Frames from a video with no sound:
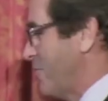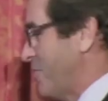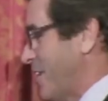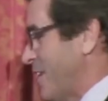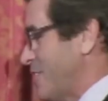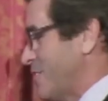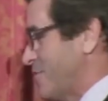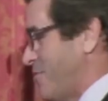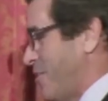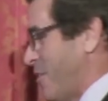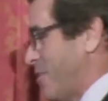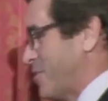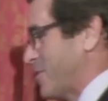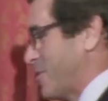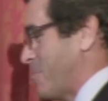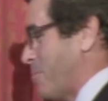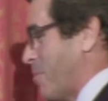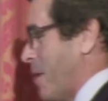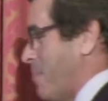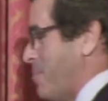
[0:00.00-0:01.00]
is, folks,
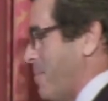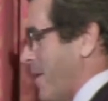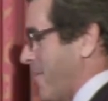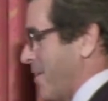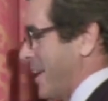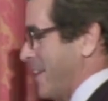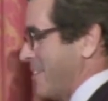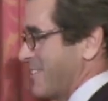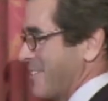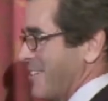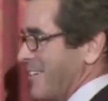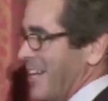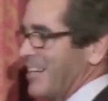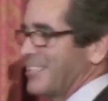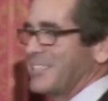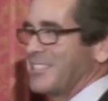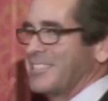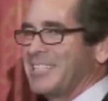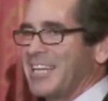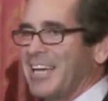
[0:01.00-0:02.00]
the barbarians are
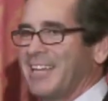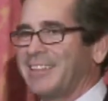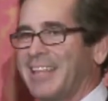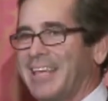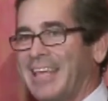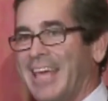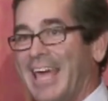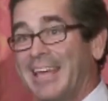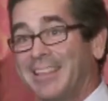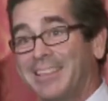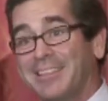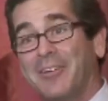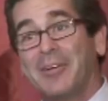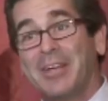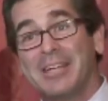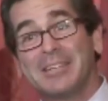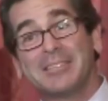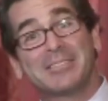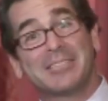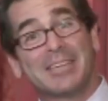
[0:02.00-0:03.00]
not just at the gate, they're
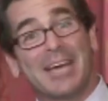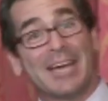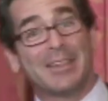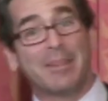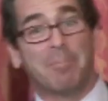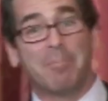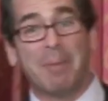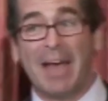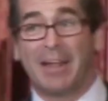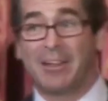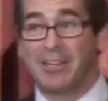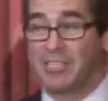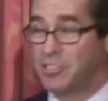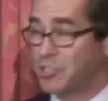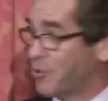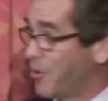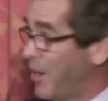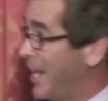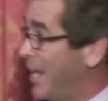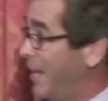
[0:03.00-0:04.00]
inside the palace
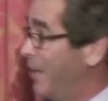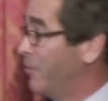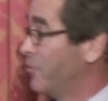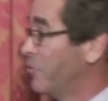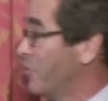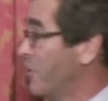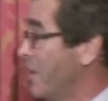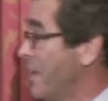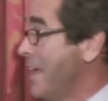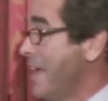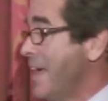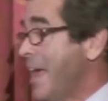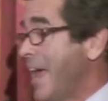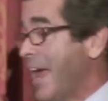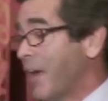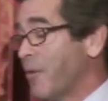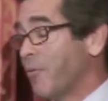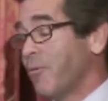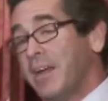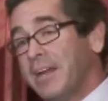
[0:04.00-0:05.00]
grounds.
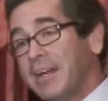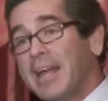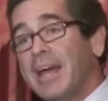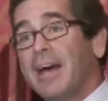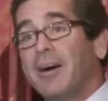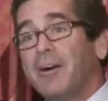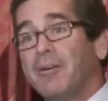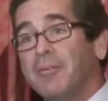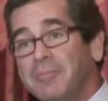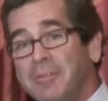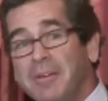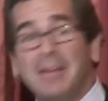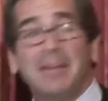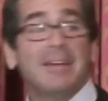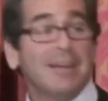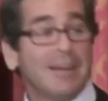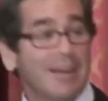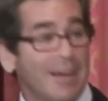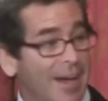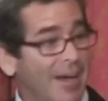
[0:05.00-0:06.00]
And right now,
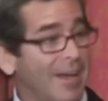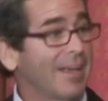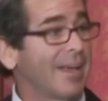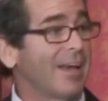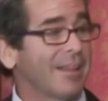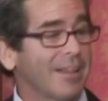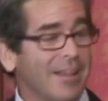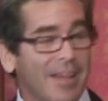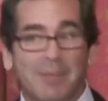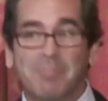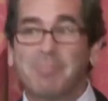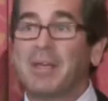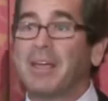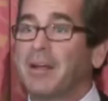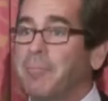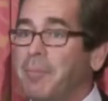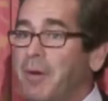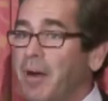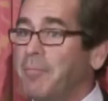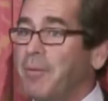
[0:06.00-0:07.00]
I kind of like being
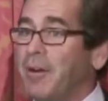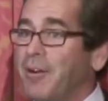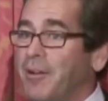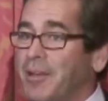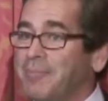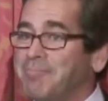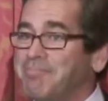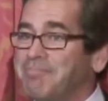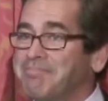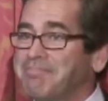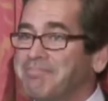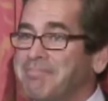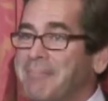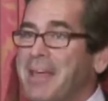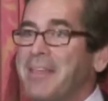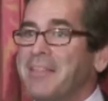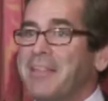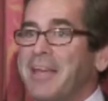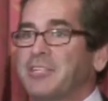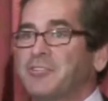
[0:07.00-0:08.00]
a barbarian.
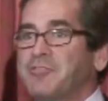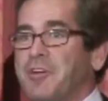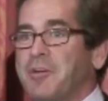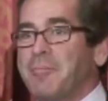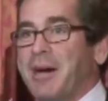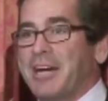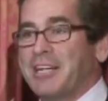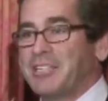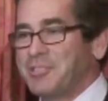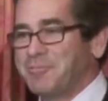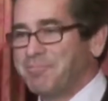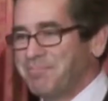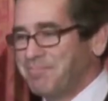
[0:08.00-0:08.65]
Thanks very much.